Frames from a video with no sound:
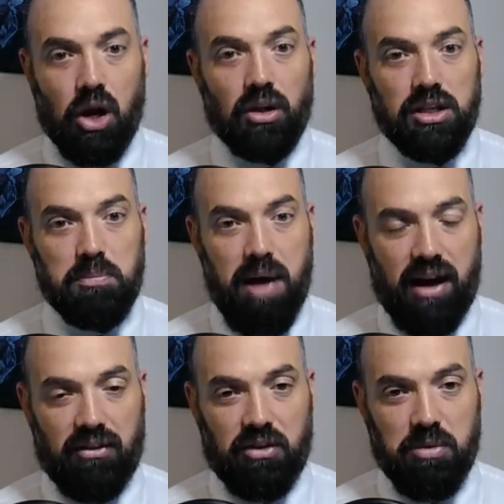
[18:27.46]
dollars
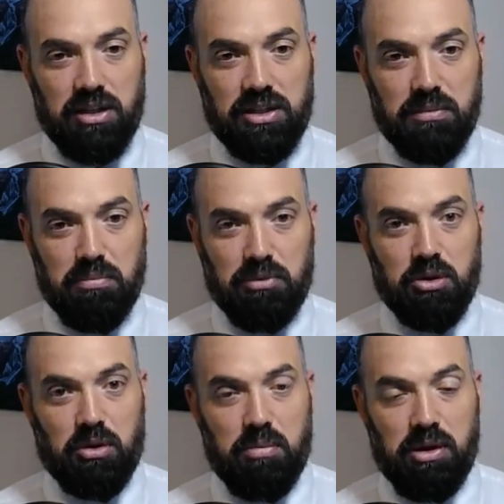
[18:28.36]
back from its
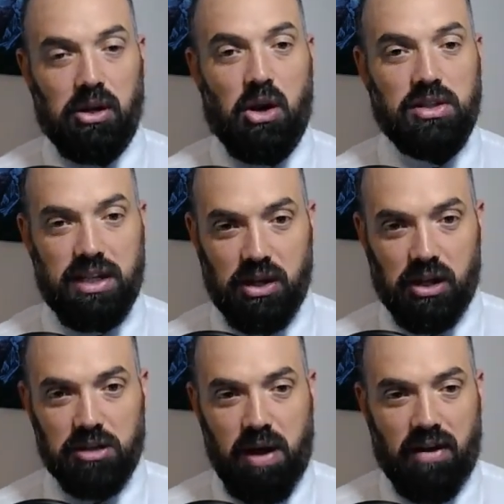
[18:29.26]
200 million Aussie
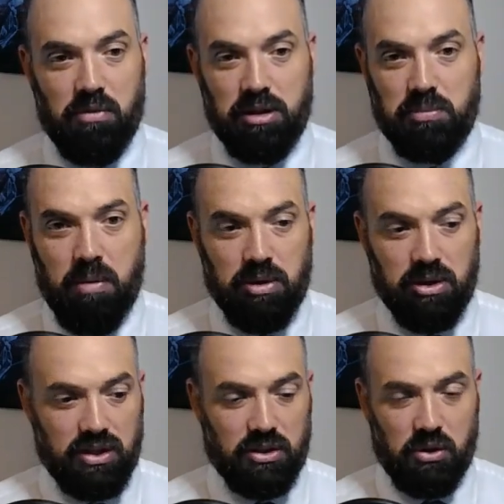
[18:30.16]
dollars back from its
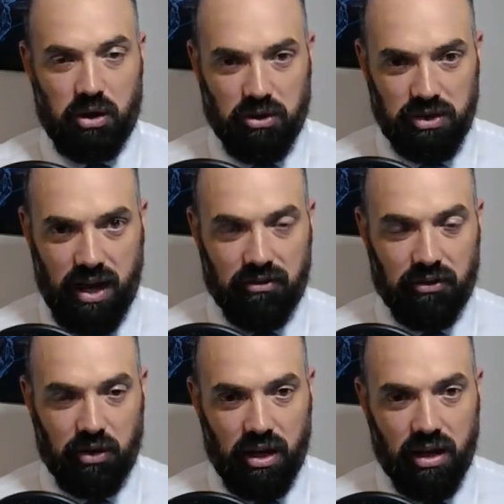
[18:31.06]
members. This all goes out
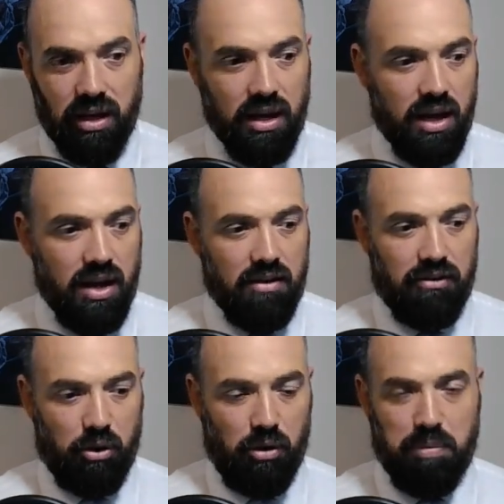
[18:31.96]
free
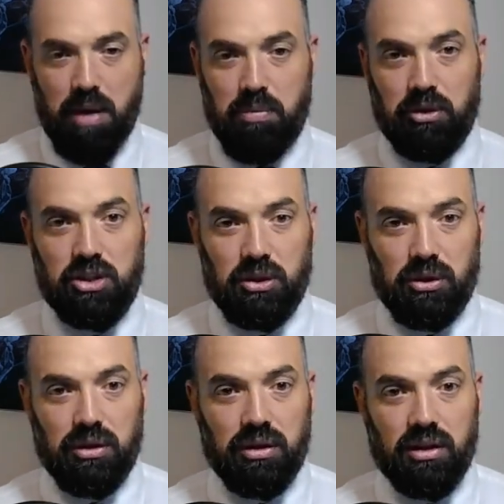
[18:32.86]
for people
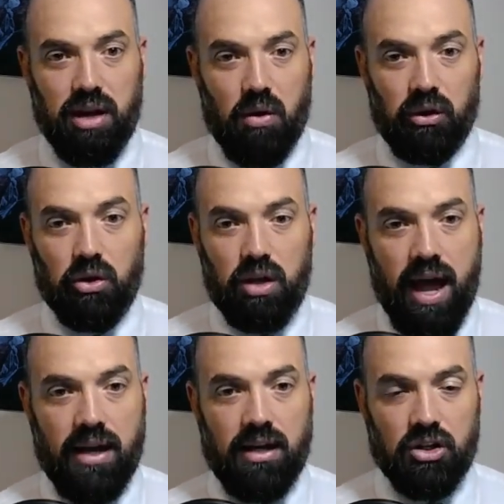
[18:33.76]
to go and look
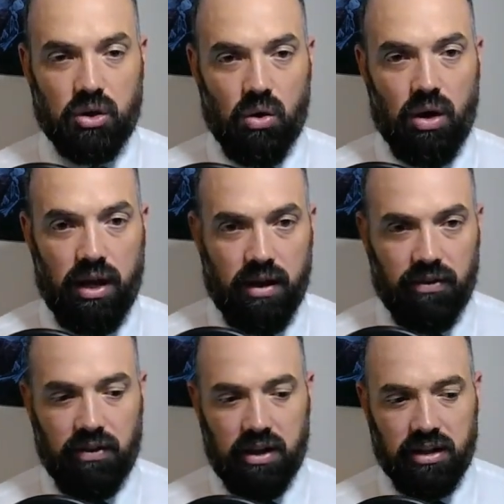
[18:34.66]
at and enjoy
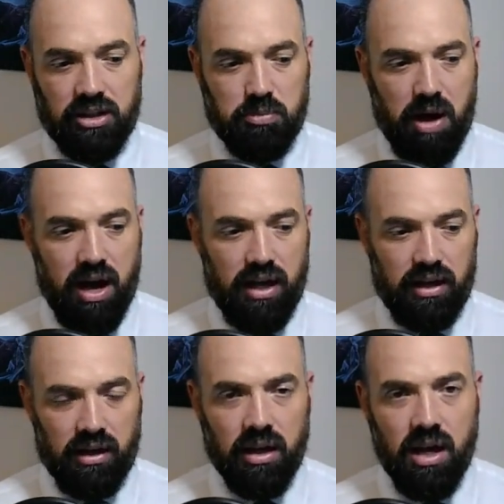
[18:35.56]
and feel
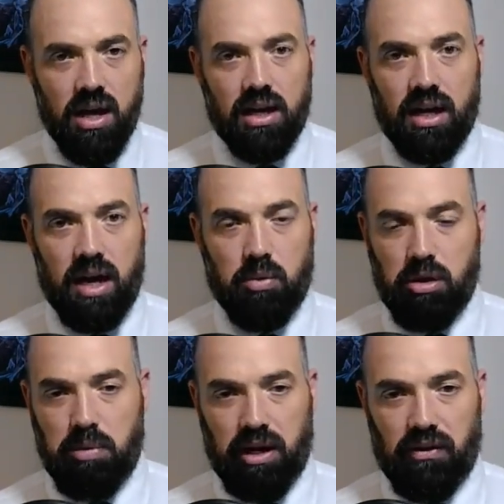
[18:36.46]
inspired and connect
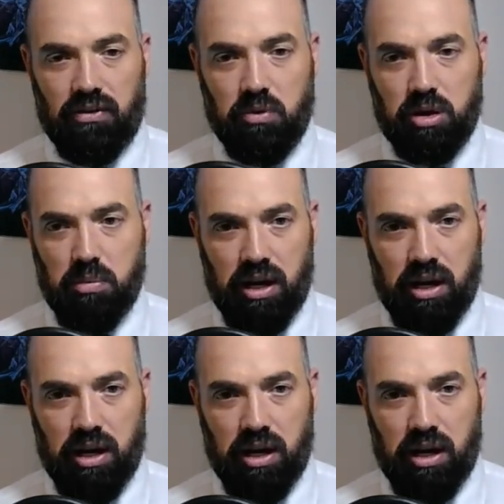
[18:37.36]
with a bit of